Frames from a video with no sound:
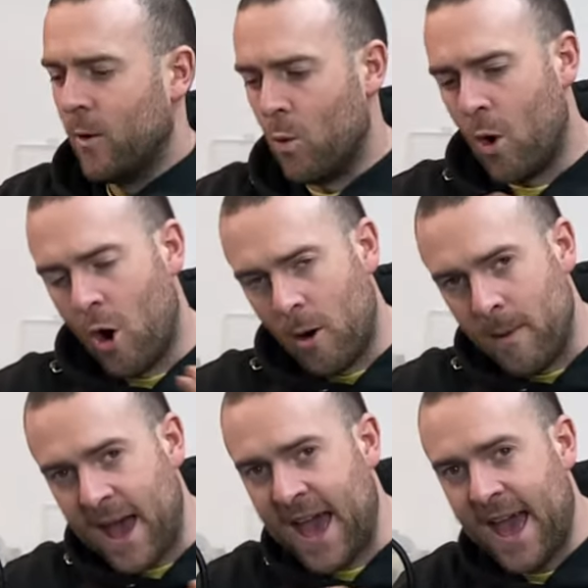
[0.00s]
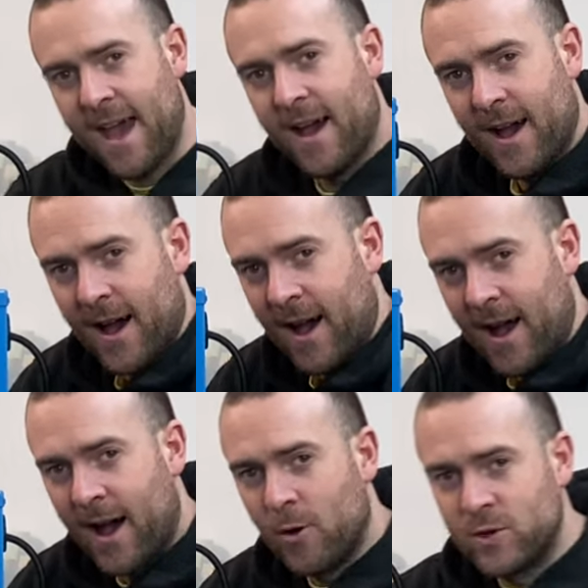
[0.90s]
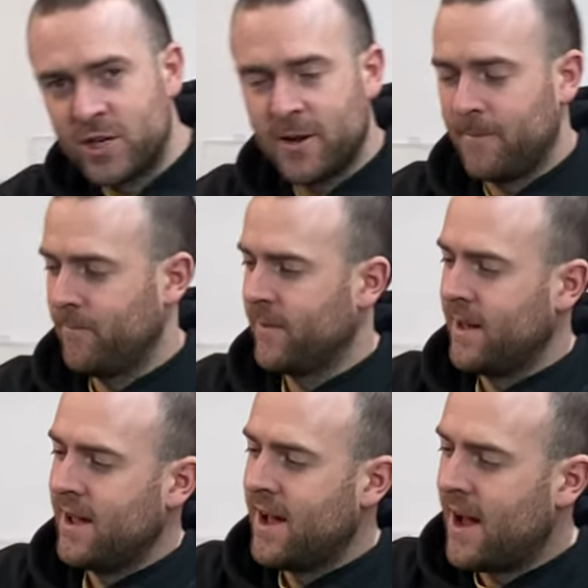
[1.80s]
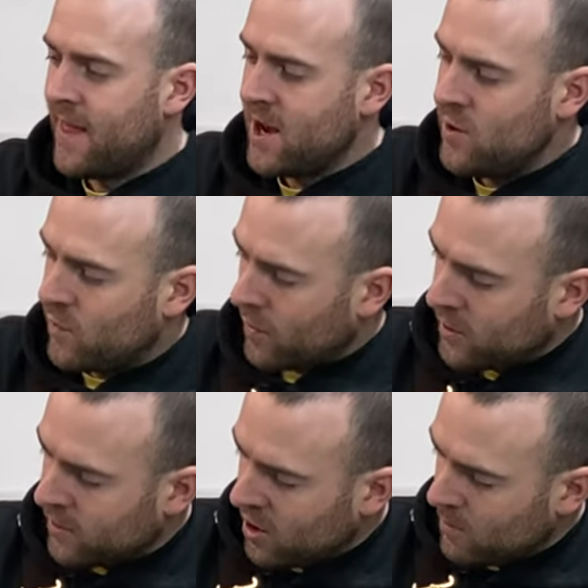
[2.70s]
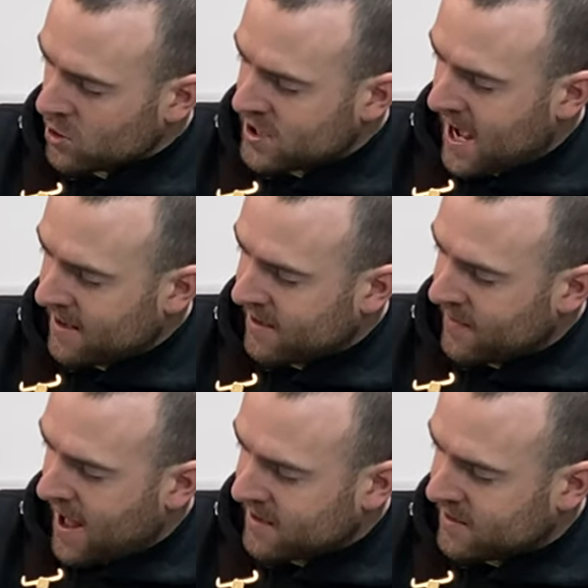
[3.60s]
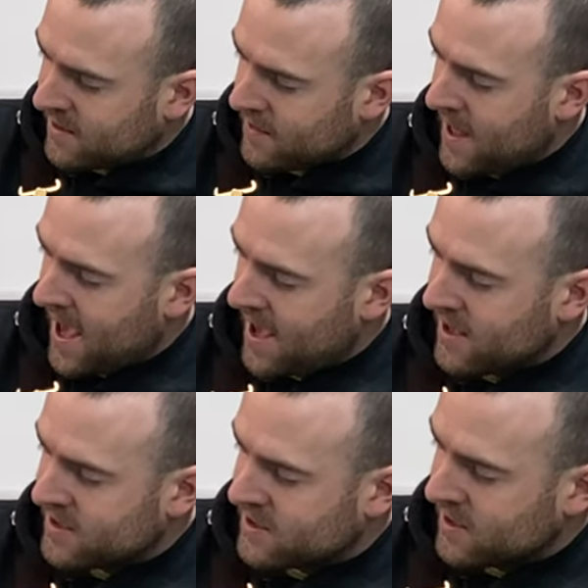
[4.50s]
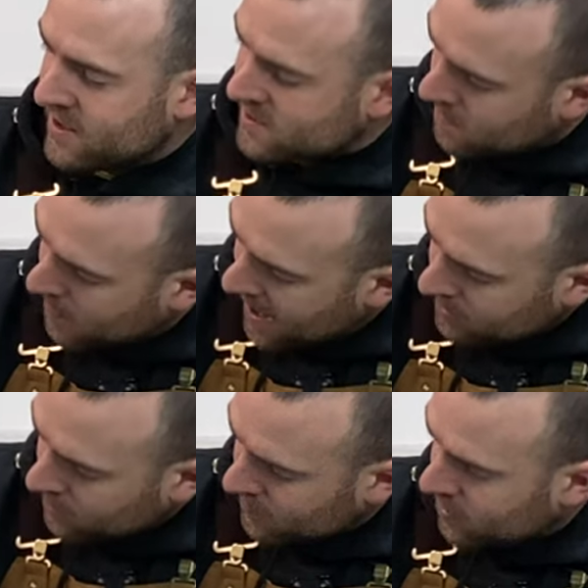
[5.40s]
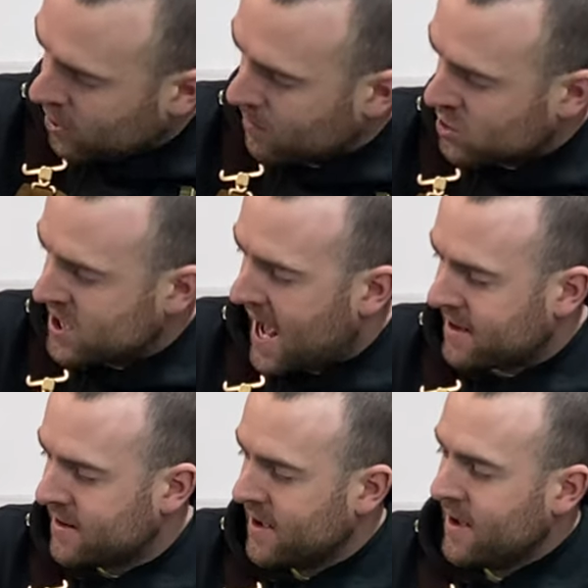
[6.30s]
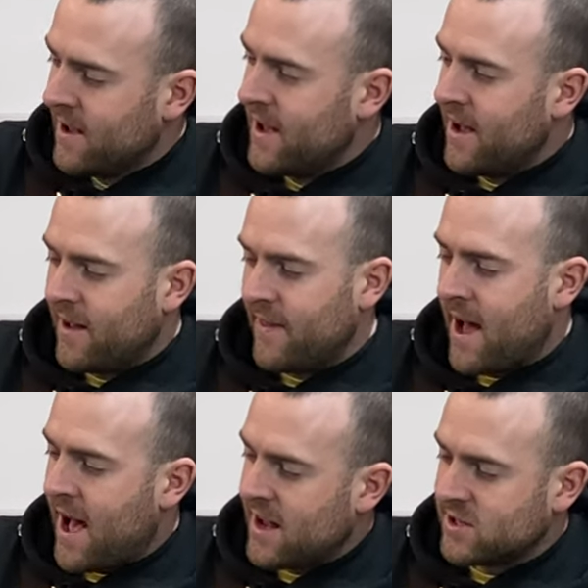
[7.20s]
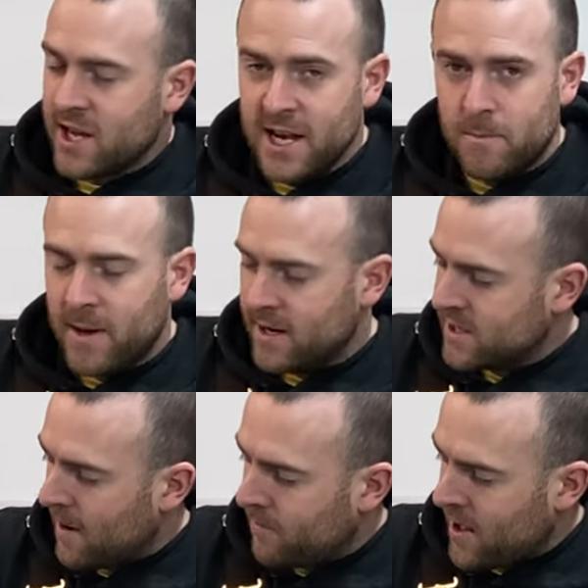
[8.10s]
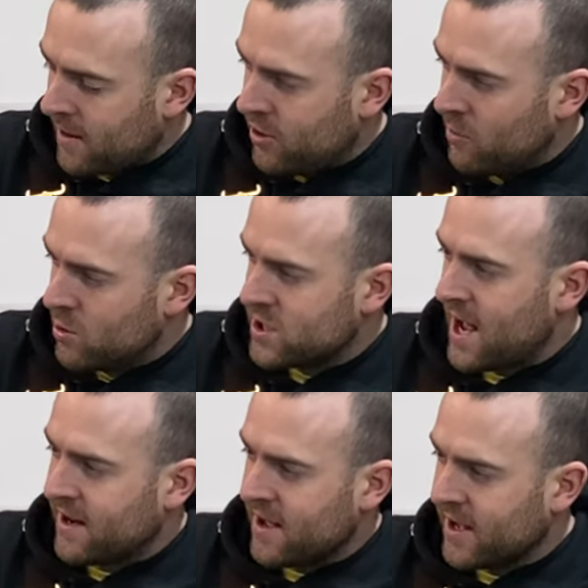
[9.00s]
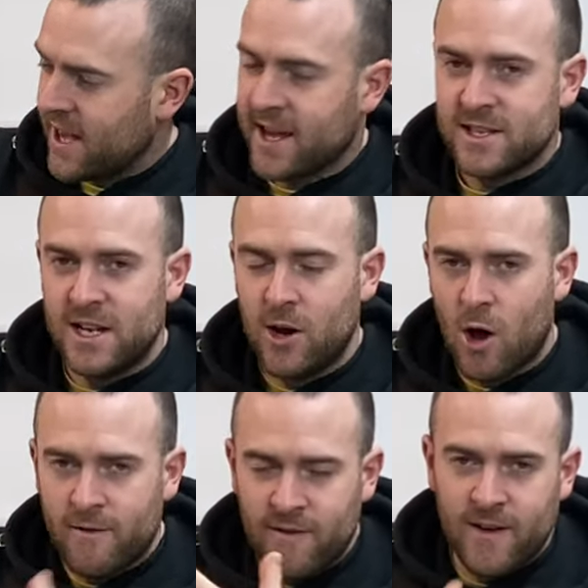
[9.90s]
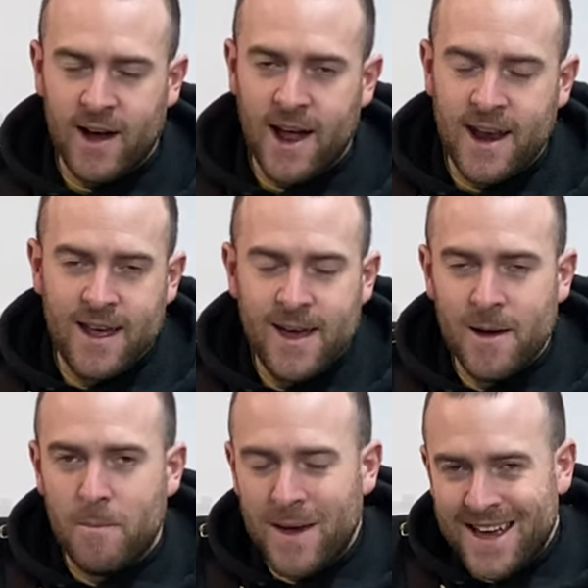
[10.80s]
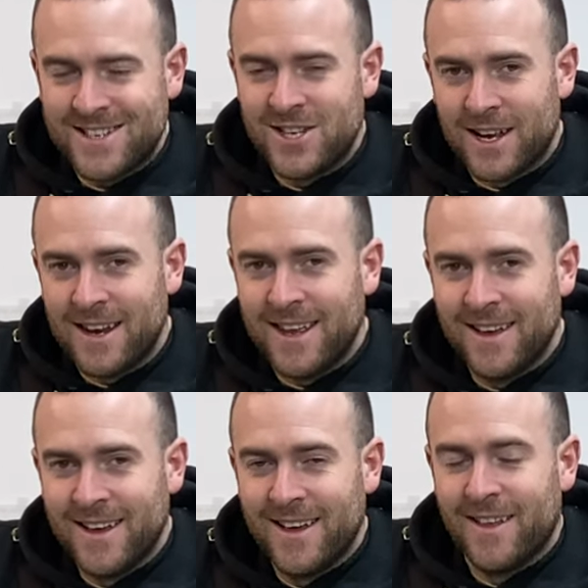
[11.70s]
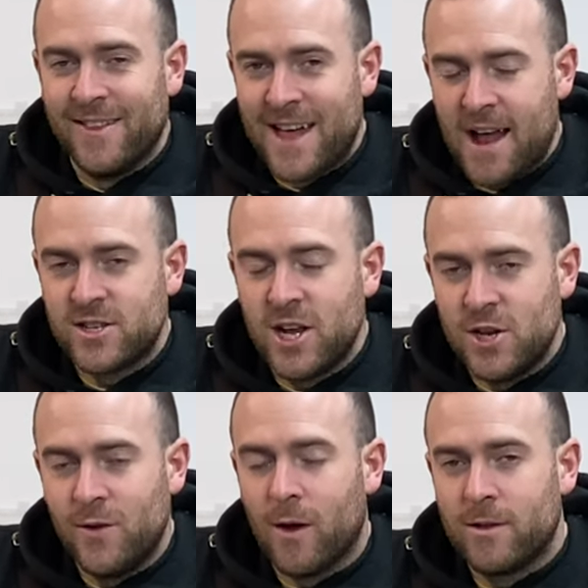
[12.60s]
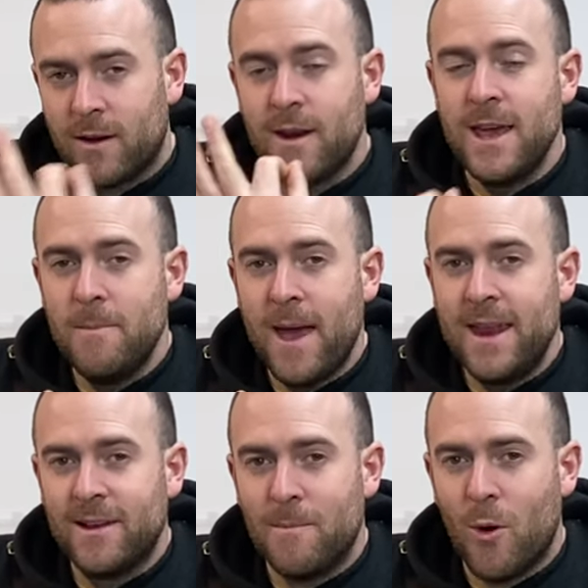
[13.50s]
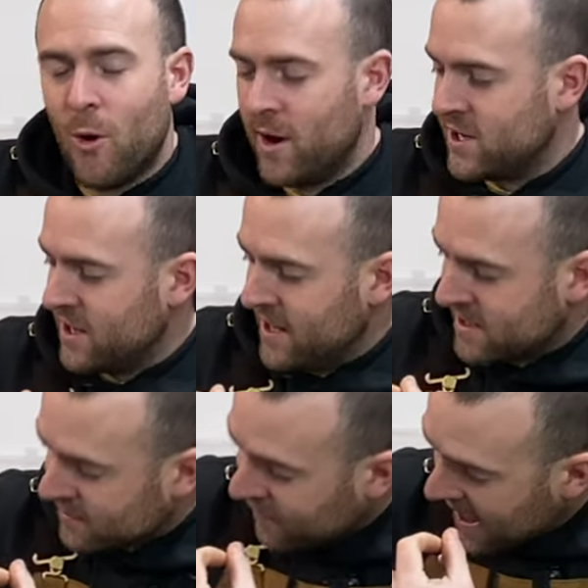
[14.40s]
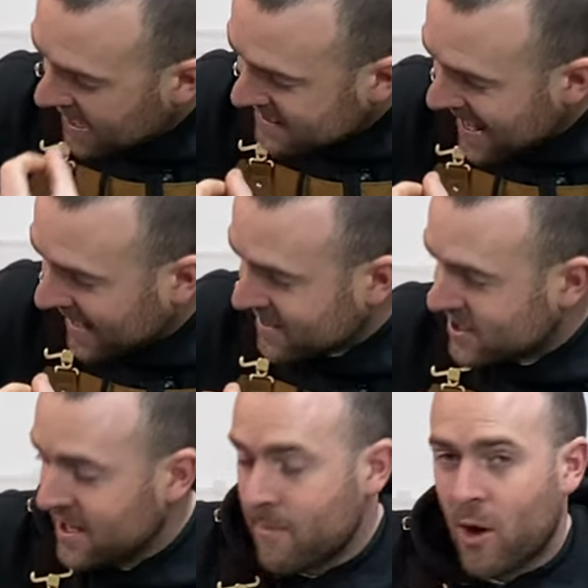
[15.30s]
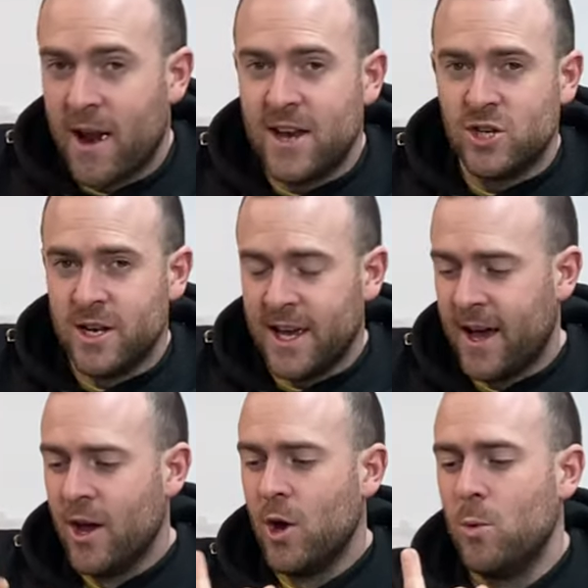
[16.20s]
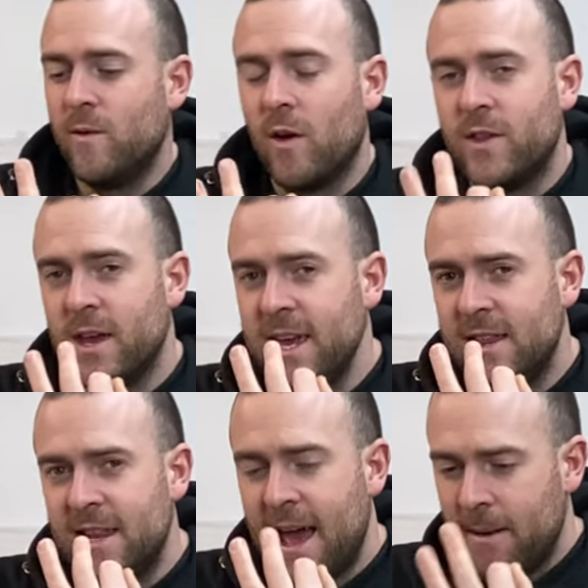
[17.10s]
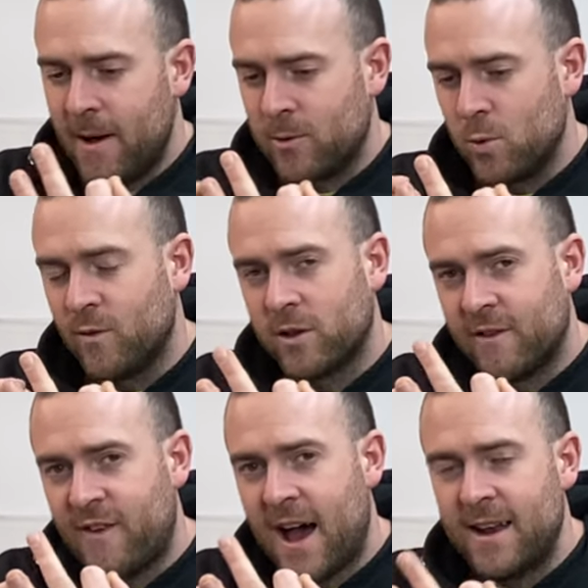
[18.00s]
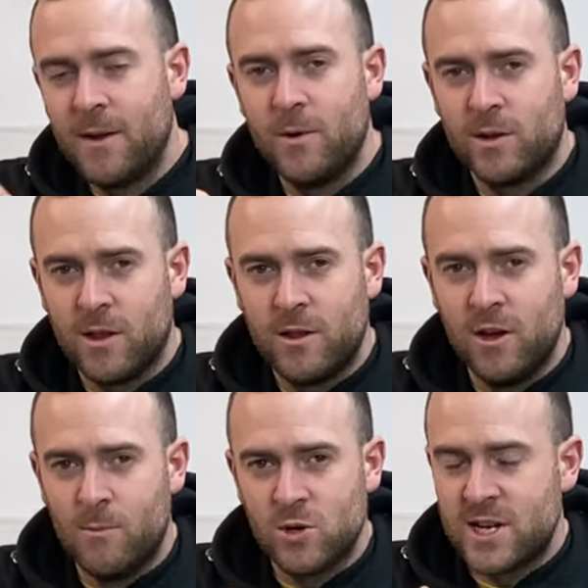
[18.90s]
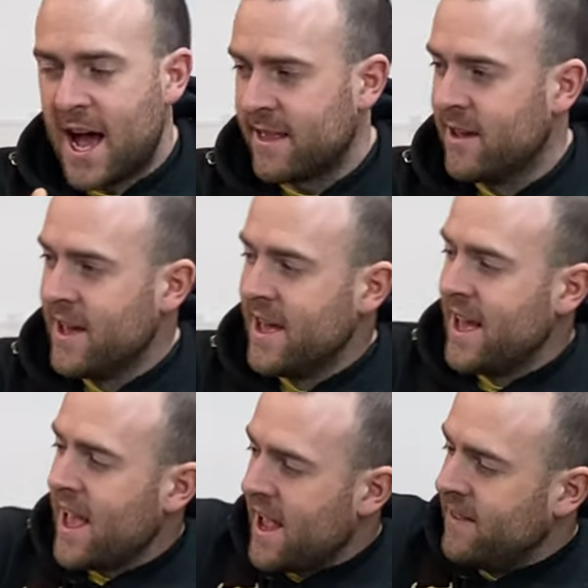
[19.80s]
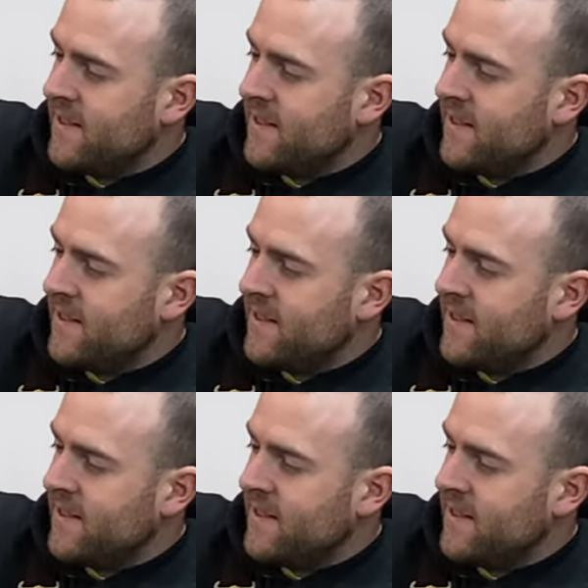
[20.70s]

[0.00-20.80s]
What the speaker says: the warm air out. And then you've got the thermostat, and that there is part of the thermostat. And that as heat builds up, that thermostat kicks in and off. And basically, that's it. You've got three main components in this, as far as I can see. I'm not an engineer. We've got the heating element, we've got the fan, and we've got the thermostat in